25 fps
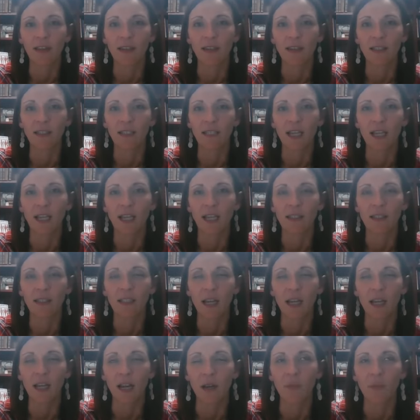intense
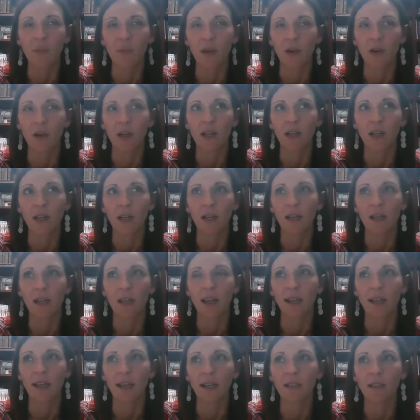time period.
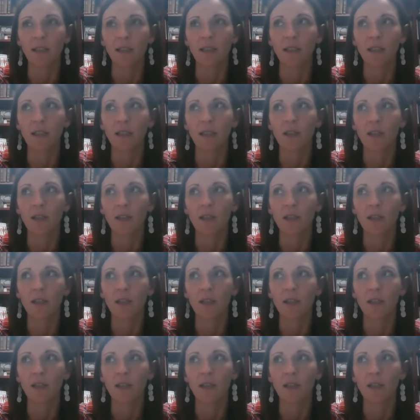And